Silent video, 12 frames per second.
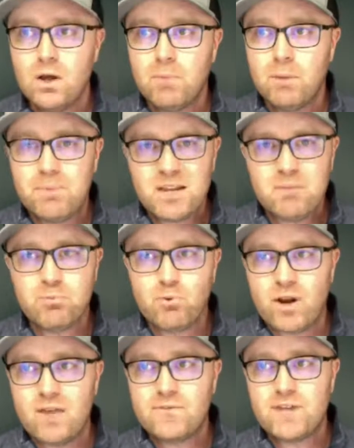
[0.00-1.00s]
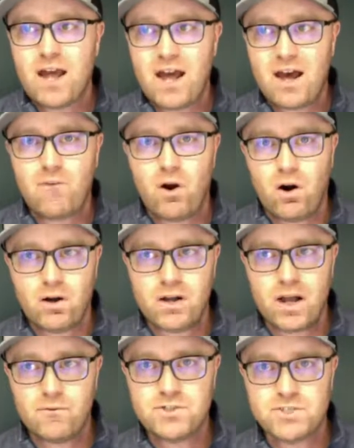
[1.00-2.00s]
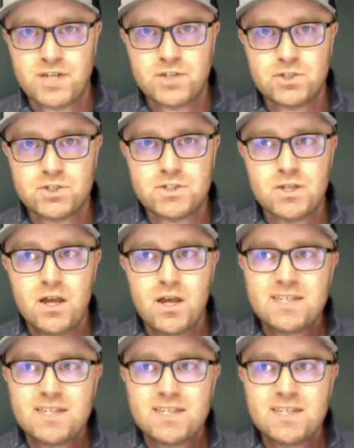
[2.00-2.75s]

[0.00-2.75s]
but being brave to have hard conversations,